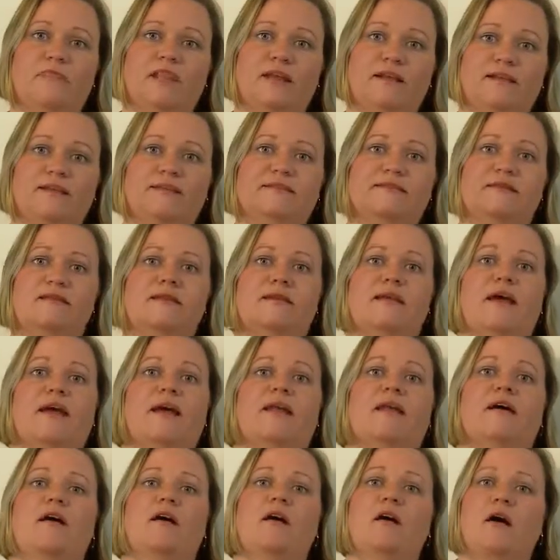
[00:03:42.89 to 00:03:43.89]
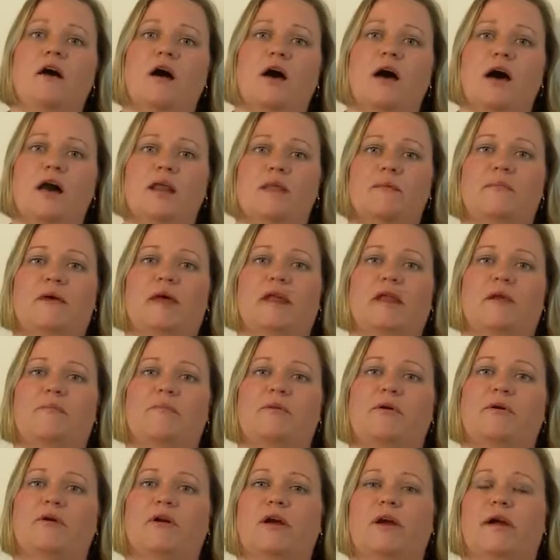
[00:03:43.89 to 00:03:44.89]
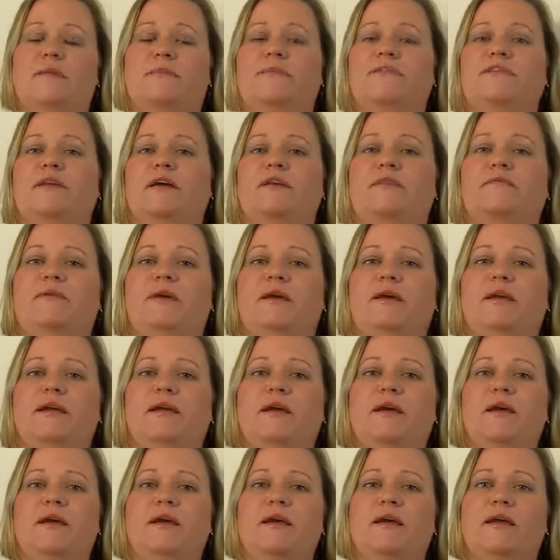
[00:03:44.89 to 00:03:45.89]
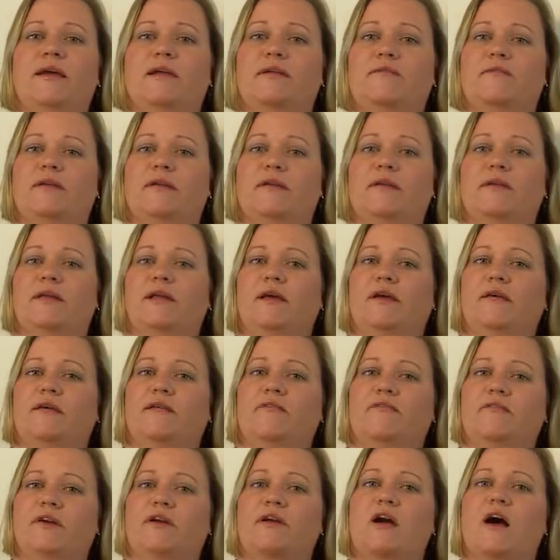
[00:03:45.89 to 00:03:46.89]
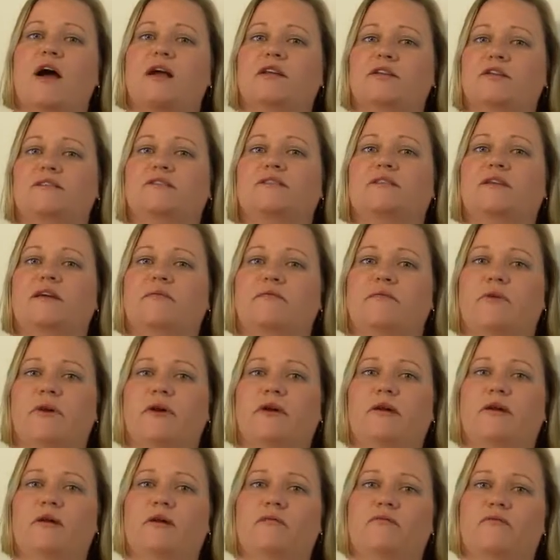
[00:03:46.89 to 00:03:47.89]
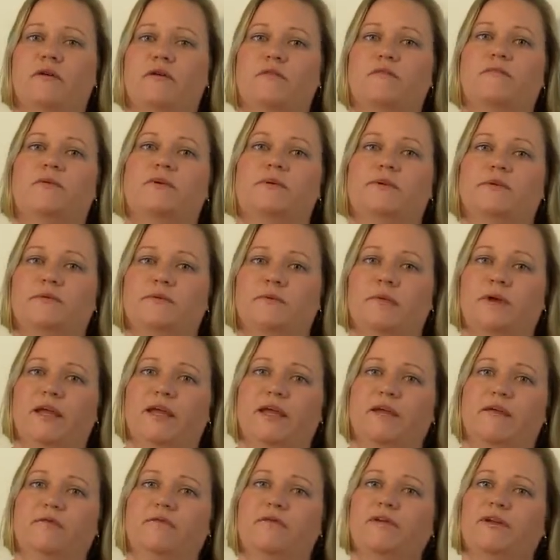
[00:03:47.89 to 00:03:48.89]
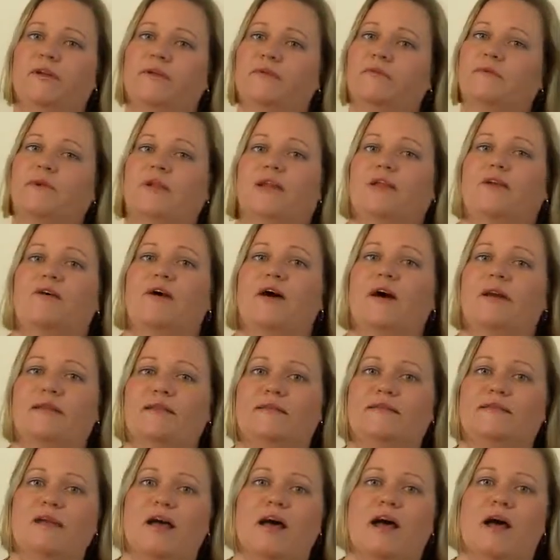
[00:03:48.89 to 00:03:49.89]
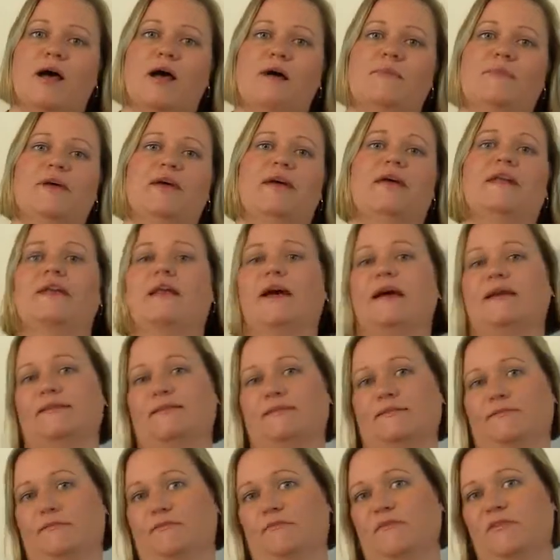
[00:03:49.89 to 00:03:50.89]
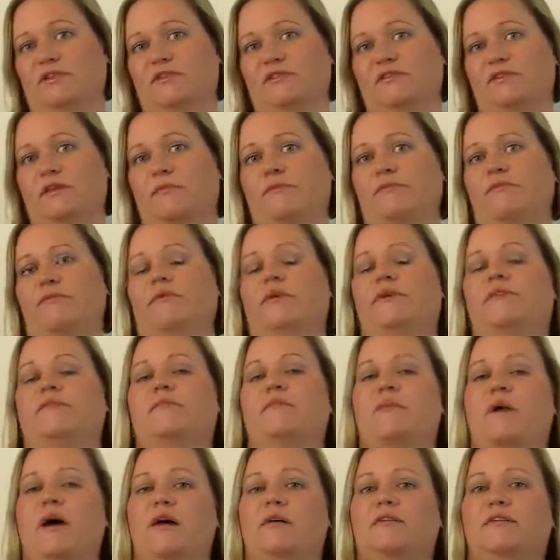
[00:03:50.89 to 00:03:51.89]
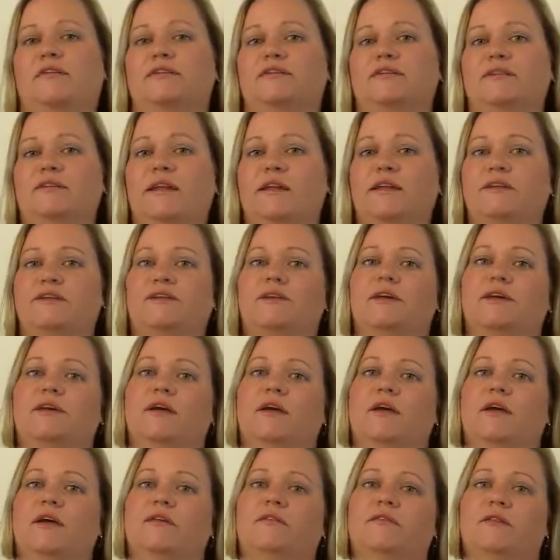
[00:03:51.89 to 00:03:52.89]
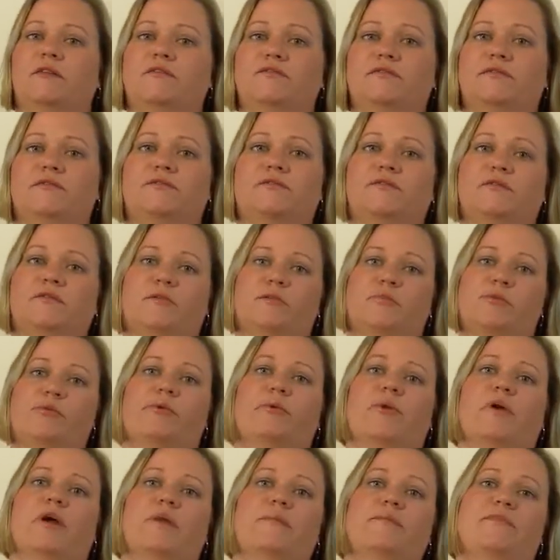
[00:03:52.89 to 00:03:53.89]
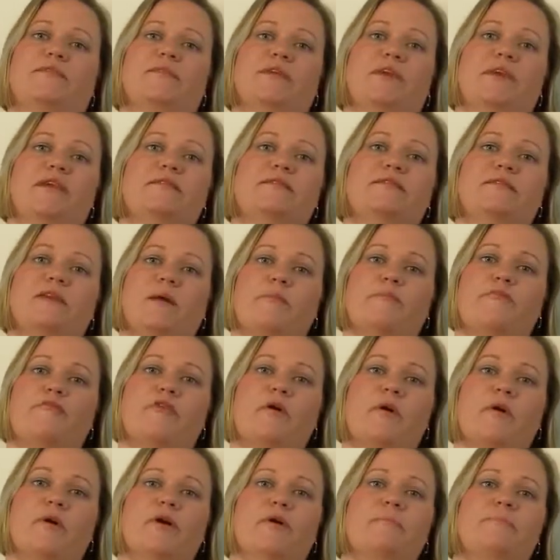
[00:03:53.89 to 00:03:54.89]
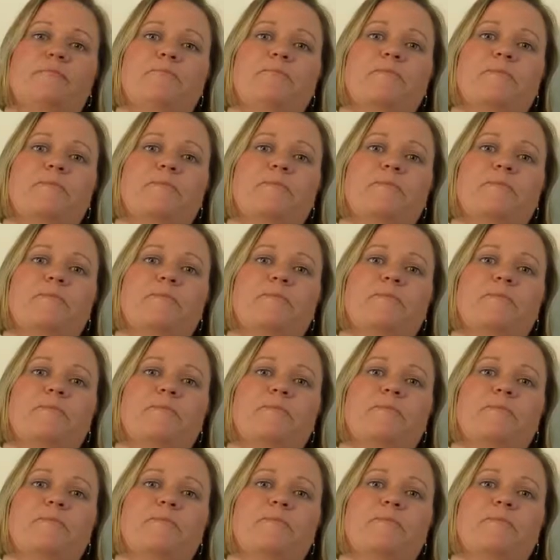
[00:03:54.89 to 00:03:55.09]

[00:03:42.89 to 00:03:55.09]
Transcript: these are the kind of automatic programs that we, even if we're consciously aware of what we're doing, we don't really know how to stop. And that's what step three is about, is changing those internal programs. And step four,